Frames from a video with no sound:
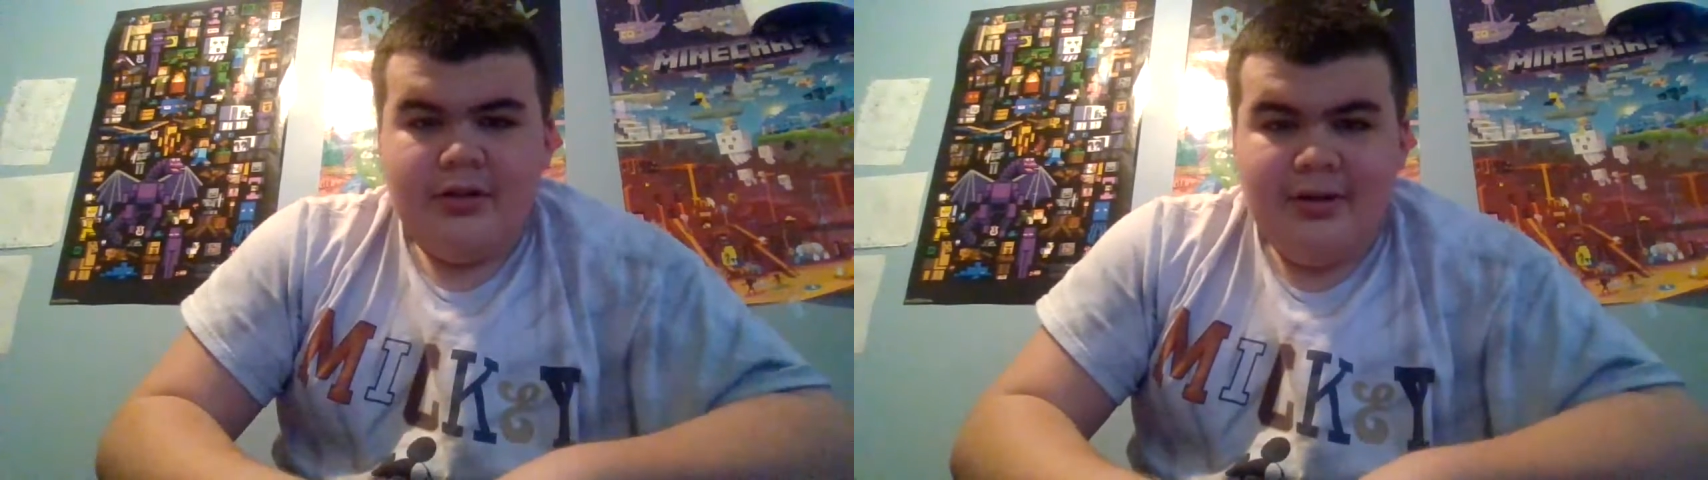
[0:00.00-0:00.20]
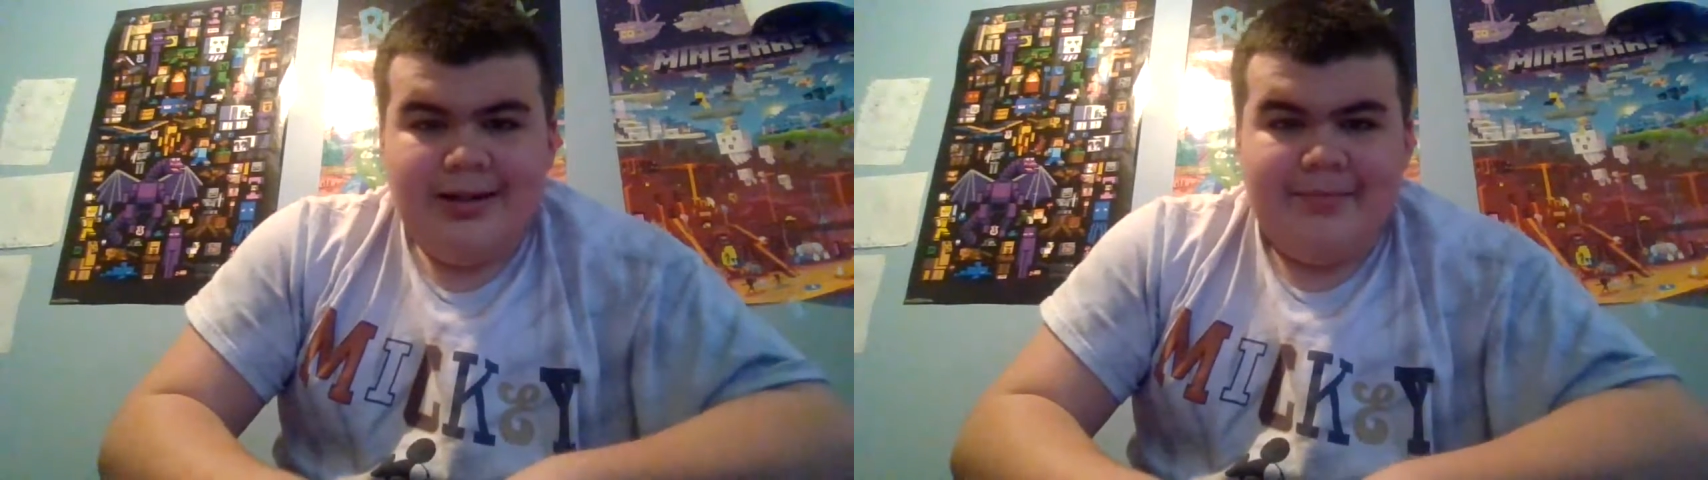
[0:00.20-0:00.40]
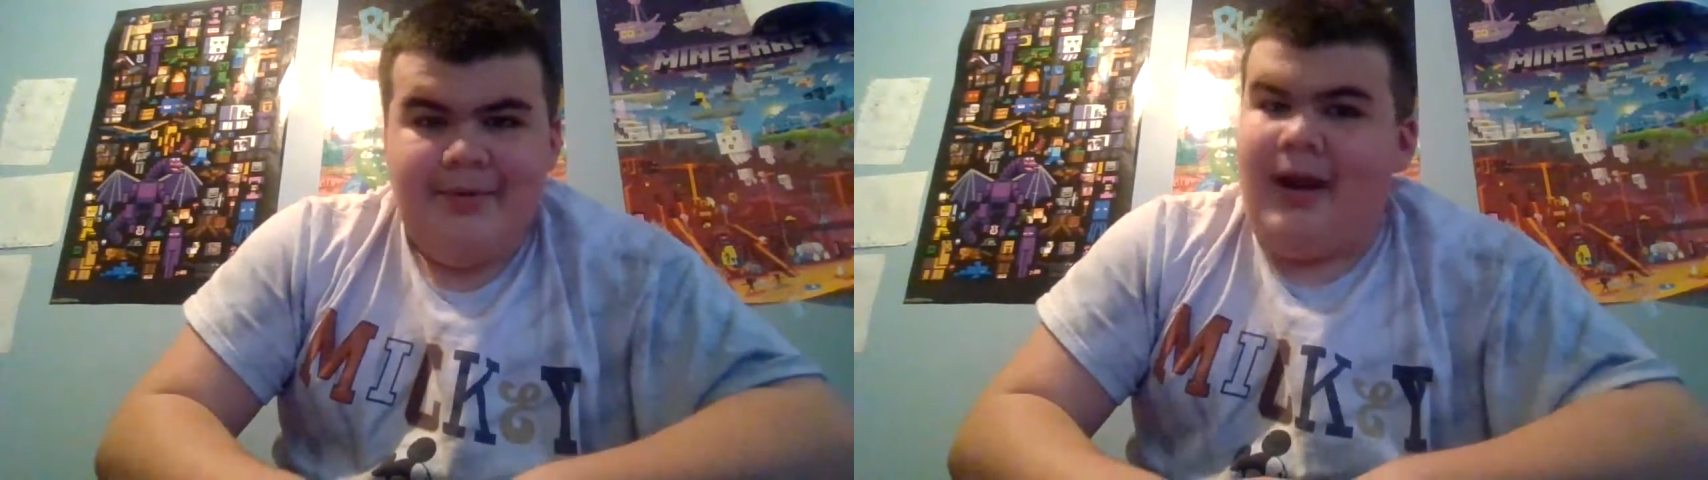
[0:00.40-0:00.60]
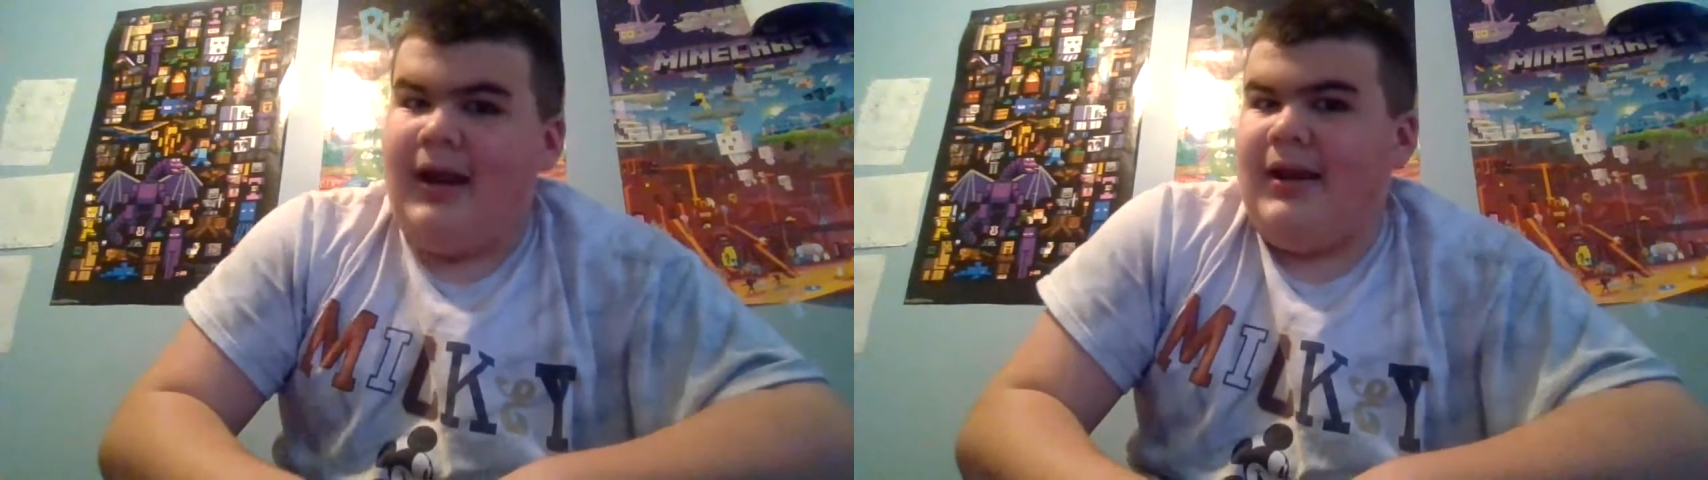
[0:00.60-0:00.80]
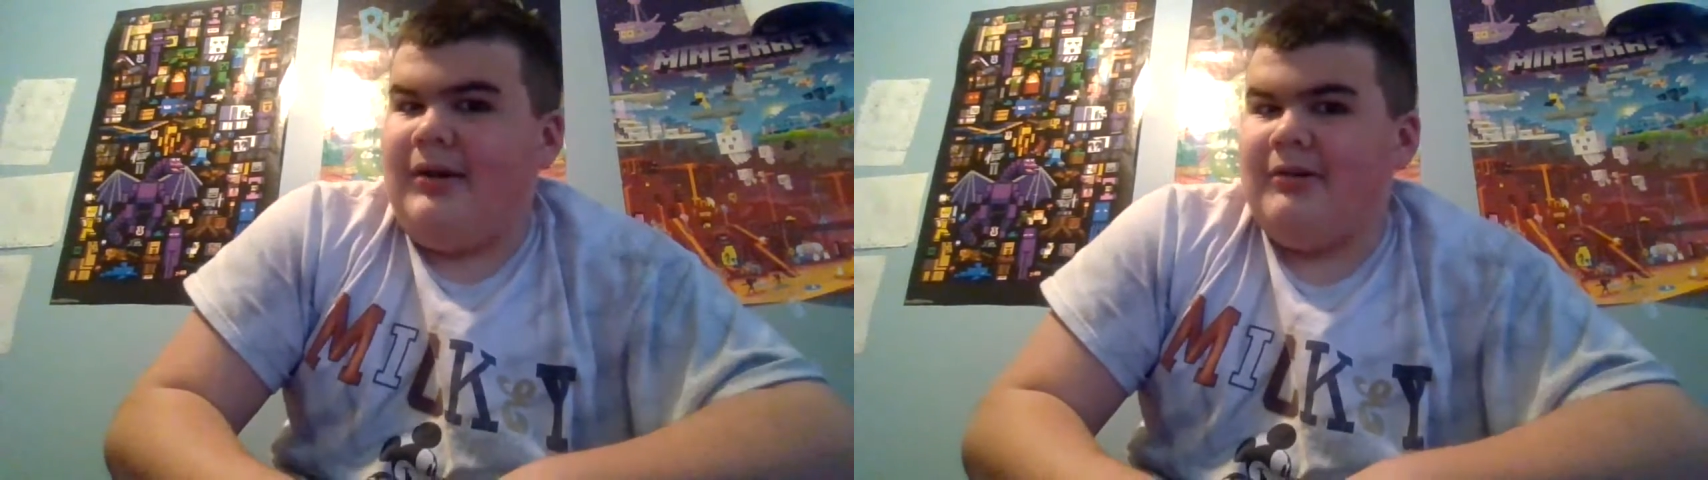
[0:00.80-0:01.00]
Like
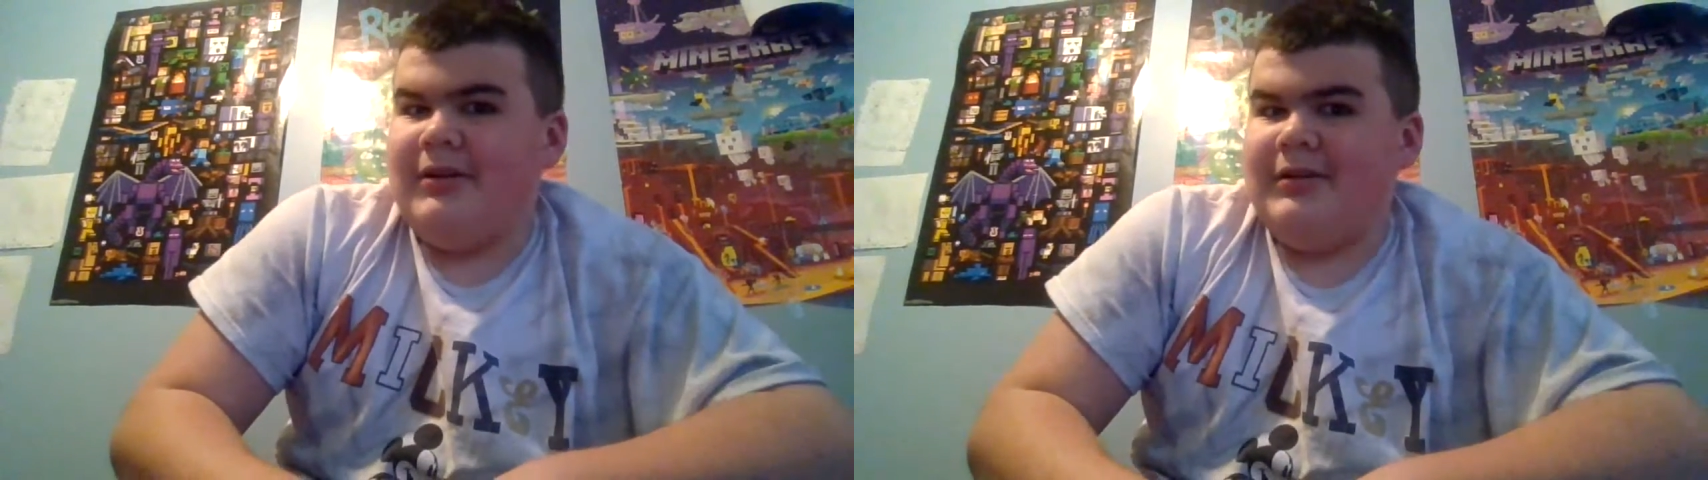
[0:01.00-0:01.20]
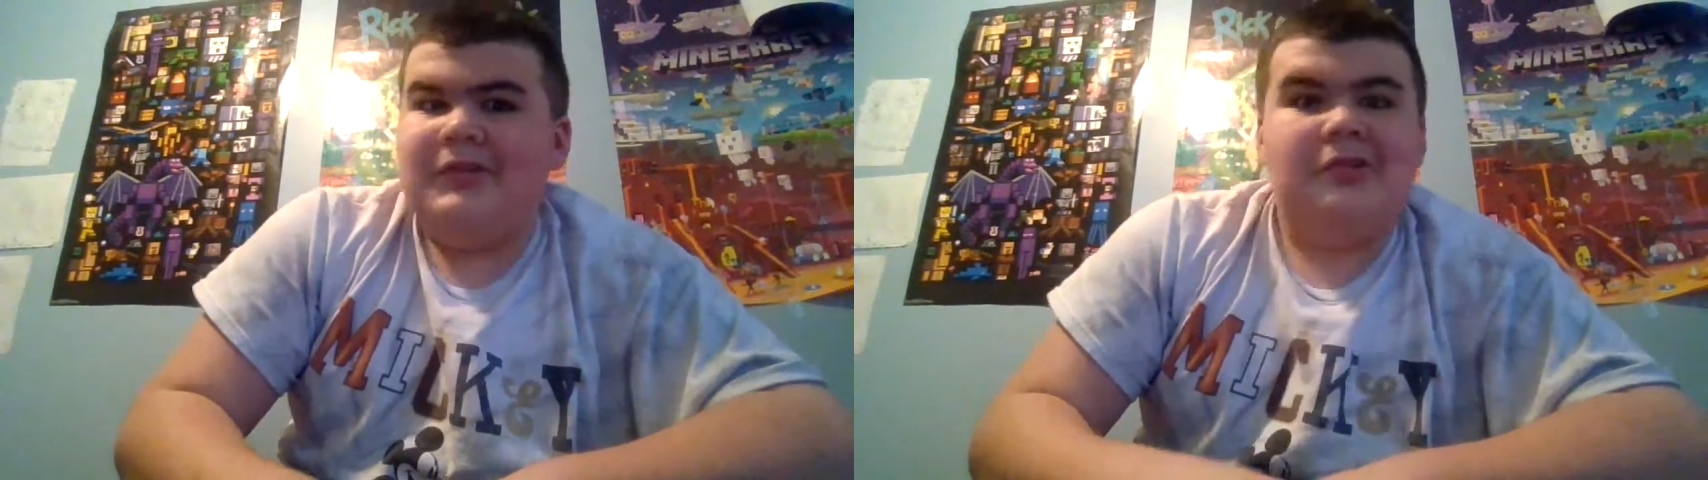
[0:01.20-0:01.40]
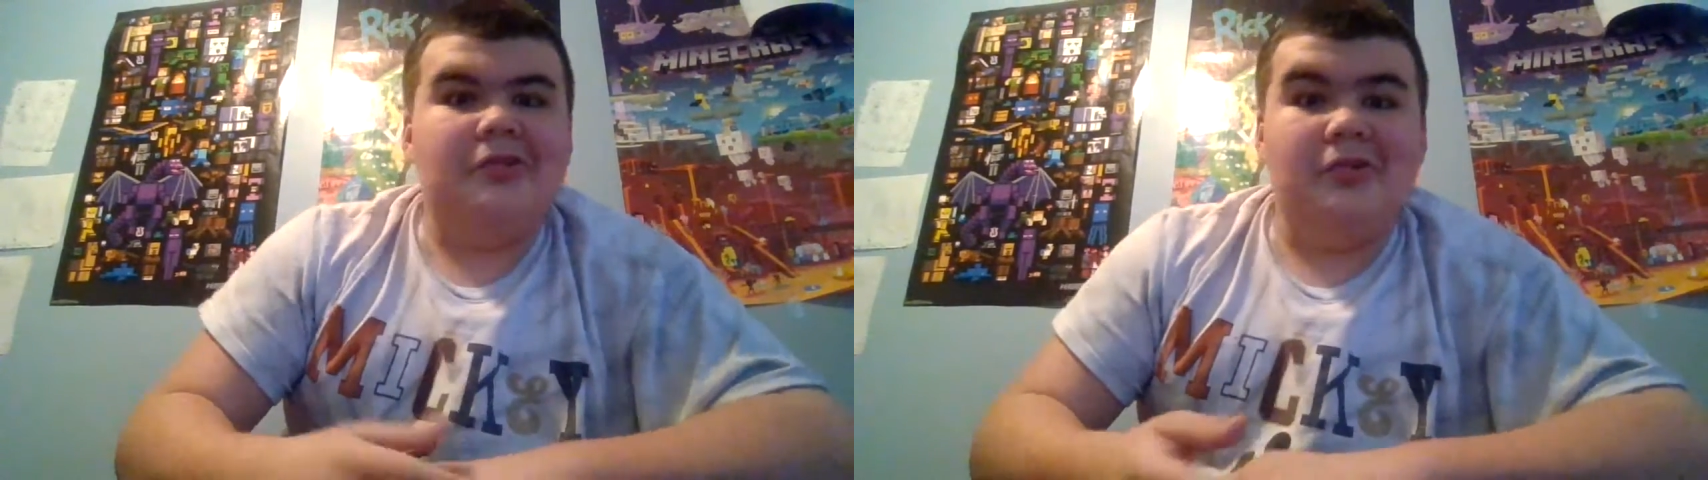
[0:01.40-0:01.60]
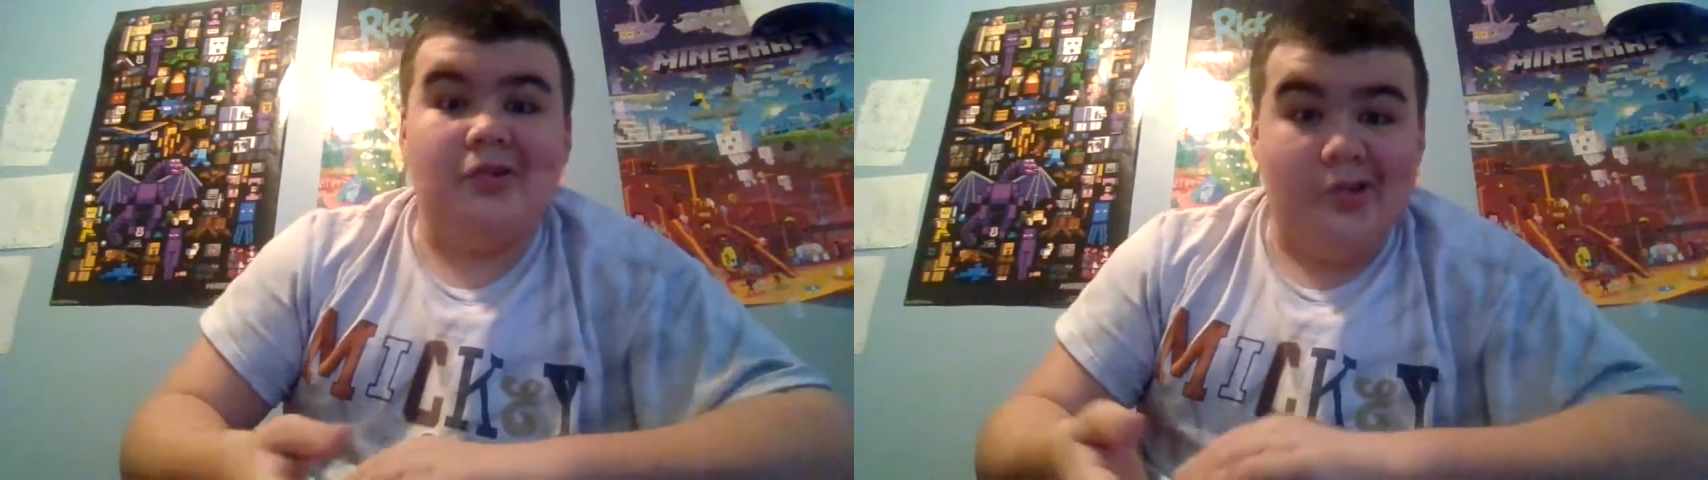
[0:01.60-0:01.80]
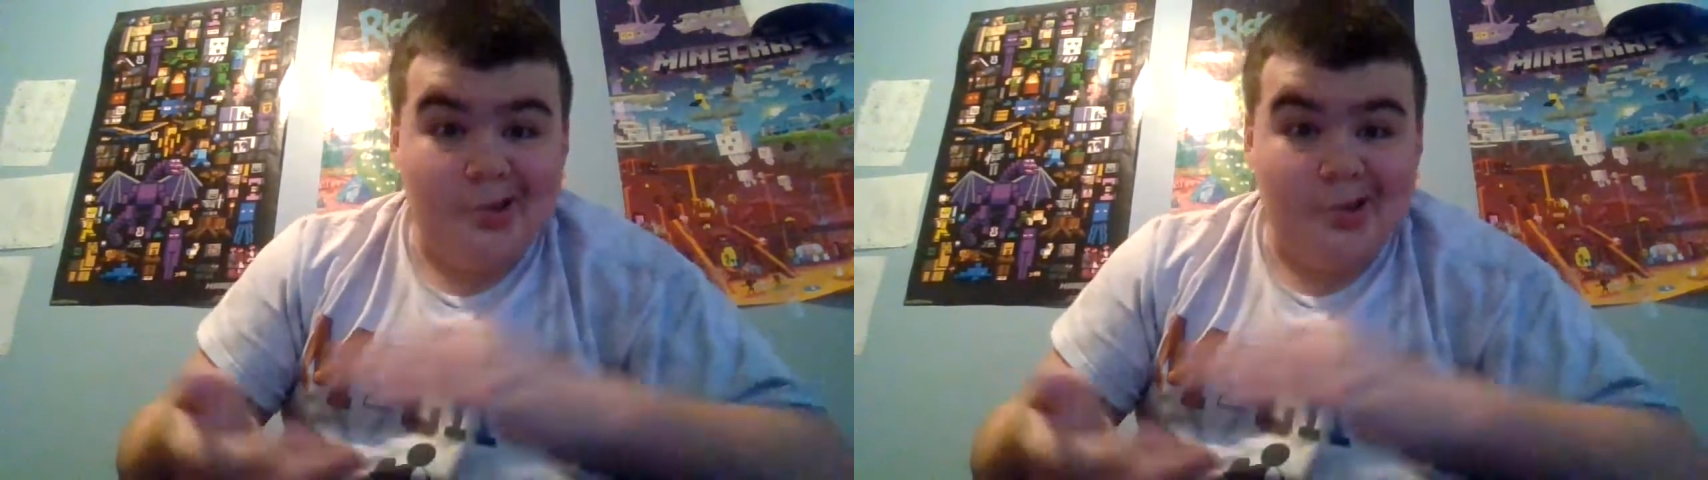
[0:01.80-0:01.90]
parents